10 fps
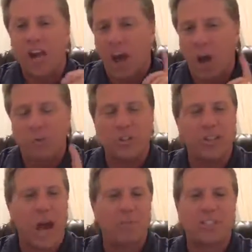Put
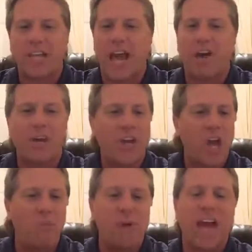your comments down
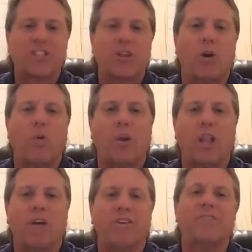and pass it on. We
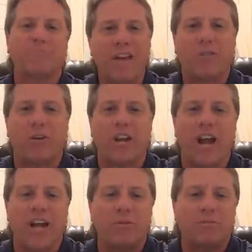love you. Have a great night.